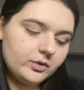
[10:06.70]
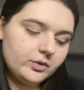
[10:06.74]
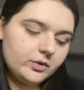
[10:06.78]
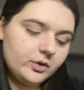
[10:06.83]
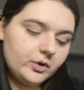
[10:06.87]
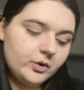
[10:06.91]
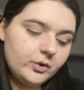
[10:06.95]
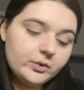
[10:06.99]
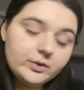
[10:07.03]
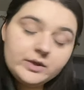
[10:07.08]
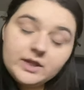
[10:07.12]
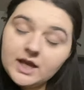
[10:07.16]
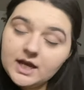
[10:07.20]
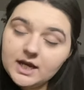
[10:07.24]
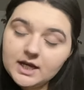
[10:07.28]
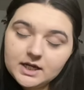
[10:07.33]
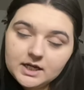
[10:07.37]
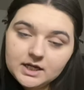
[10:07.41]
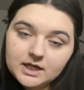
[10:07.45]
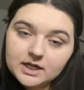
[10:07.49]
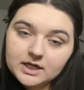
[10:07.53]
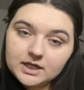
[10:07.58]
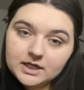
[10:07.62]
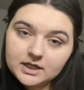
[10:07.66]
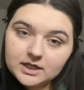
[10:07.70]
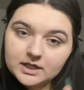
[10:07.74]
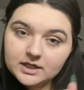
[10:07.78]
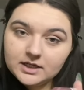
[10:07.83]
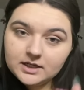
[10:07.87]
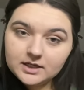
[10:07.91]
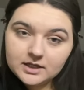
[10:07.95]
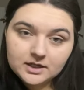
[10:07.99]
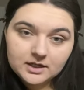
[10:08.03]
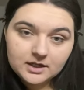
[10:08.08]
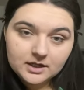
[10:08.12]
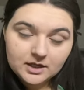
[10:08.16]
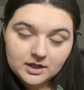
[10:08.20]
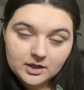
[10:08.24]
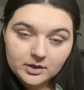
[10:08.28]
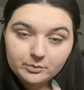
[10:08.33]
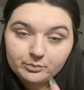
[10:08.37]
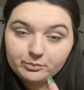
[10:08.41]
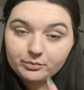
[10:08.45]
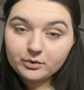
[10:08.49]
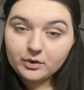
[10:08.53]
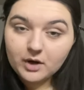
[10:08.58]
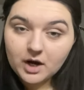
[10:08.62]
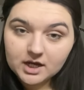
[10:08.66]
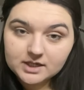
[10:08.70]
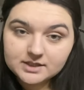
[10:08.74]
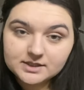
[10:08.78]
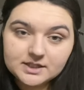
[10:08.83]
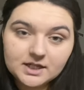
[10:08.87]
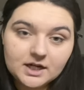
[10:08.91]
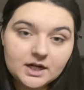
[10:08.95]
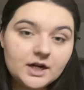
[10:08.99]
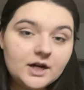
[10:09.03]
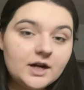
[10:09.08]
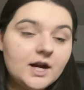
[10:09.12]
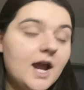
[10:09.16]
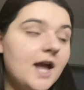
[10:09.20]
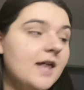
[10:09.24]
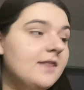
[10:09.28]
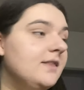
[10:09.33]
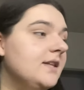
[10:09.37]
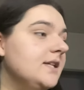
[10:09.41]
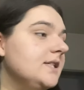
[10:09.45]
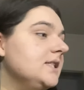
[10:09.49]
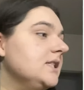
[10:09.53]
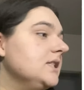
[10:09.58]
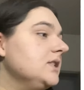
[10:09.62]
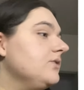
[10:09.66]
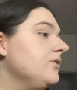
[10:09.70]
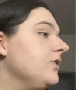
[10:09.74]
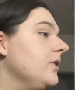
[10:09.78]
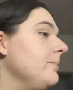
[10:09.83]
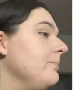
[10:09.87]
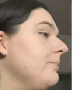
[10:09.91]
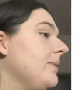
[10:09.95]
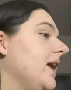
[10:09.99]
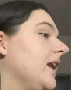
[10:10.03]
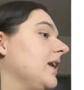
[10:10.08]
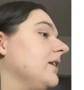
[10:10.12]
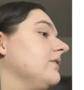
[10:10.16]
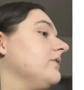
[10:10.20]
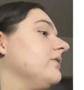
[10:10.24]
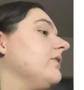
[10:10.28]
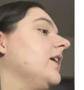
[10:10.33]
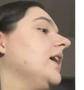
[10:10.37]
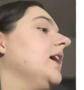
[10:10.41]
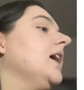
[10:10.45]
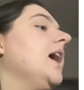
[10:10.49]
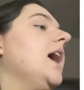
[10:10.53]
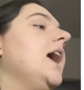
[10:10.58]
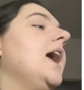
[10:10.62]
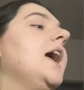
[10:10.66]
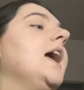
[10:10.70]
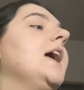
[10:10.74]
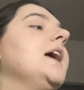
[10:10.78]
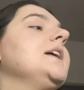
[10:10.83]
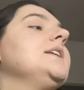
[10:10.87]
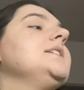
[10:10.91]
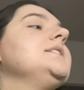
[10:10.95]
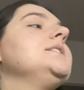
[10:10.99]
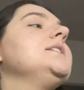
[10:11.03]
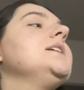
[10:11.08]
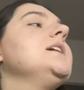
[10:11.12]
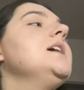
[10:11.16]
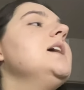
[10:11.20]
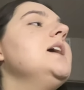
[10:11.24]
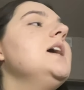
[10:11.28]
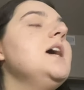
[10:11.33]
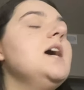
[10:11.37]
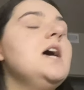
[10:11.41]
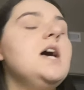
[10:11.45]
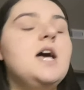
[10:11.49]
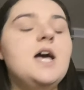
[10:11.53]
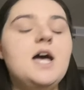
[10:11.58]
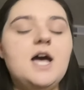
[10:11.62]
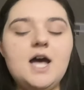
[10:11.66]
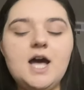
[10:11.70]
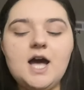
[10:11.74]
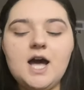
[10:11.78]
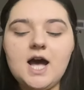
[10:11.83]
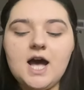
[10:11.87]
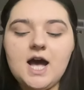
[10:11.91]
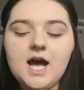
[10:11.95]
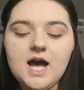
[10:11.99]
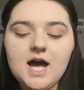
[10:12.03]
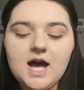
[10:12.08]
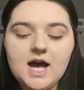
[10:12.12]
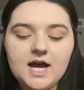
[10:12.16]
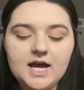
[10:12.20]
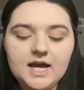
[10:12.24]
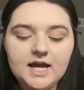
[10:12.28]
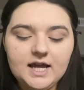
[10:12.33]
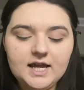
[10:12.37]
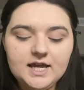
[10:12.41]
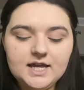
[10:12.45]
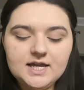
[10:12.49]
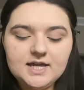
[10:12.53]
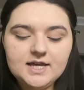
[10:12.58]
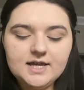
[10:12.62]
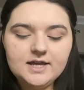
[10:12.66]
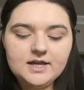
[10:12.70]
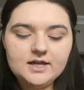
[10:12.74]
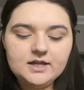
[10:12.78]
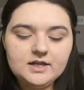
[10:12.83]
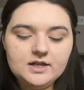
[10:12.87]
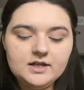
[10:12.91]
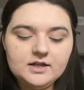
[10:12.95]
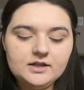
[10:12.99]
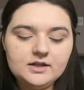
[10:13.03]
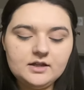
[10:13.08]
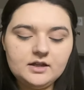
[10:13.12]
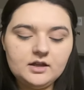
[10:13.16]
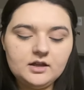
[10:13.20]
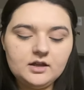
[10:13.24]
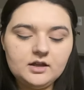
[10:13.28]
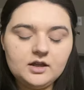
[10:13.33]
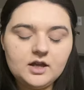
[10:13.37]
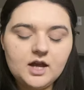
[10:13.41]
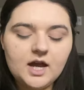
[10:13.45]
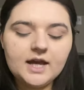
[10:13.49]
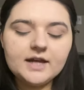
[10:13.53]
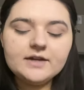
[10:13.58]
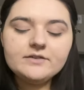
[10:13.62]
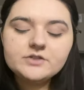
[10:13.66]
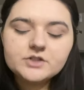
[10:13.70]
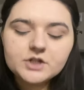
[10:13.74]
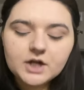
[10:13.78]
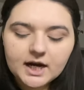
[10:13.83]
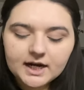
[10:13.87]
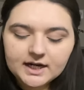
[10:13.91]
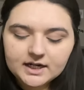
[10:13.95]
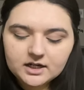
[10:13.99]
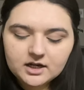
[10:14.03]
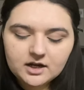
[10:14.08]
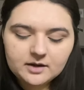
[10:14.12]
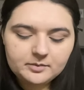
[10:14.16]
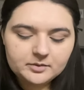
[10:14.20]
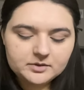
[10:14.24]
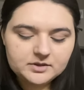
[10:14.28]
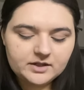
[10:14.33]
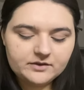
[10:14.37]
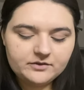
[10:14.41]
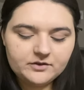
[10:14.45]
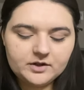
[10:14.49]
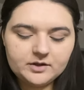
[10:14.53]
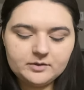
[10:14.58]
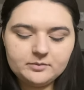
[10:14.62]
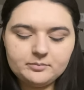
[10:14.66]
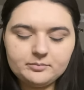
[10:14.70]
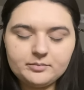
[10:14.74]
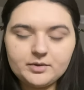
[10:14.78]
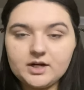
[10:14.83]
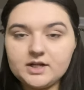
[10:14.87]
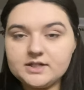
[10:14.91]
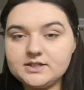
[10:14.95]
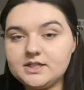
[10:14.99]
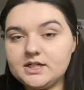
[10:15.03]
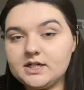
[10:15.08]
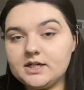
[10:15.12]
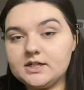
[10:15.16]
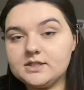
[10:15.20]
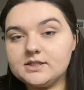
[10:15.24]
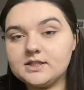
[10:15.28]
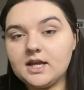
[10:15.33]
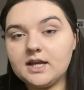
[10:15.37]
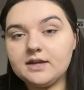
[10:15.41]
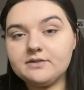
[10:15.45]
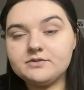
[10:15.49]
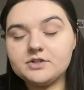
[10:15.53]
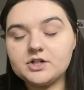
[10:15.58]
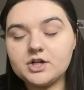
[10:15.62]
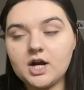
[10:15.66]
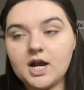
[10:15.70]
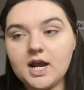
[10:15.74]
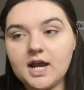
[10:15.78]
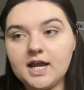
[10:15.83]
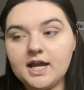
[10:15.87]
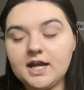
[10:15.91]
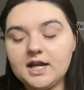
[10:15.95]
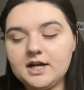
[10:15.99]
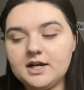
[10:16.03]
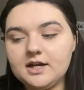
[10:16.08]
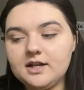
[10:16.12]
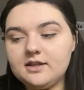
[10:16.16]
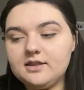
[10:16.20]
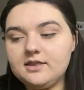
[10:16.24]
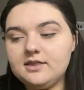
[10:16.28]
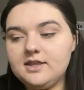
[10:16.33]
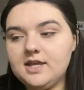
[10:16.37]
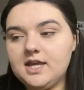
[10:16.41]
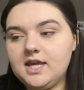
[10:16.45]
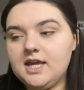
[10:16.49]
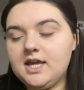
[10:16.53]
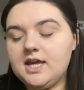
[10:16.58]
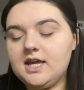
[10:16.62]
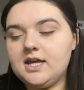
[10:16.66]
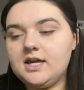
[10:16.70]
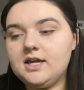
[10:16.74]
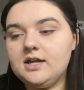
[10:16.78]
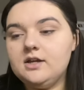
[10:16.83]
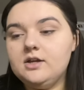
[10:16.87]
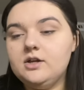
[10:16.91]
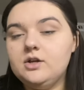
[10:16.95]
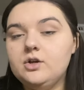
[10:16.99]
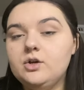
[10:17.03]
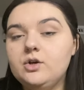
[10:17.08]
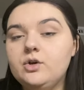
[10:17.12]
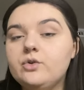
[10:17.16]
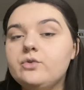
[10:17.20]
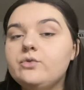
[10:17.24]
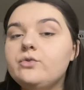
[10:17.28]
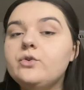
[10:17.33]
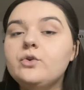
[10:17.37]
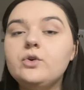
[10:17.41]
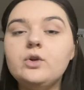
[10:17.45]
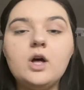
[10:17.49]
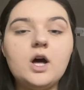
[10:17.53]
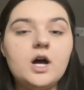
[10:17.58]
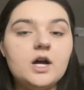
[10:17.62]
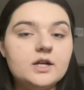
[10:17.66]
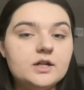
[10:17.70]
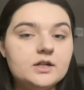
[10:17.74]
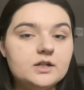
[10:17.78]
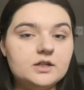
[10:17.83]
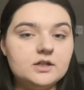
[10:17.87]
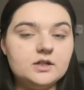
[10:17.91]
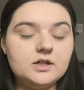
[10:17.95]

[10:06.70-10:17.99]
Hoola bronzer, and this is from Benefit, and I have tried a couple different bronzers. I've tried the full-on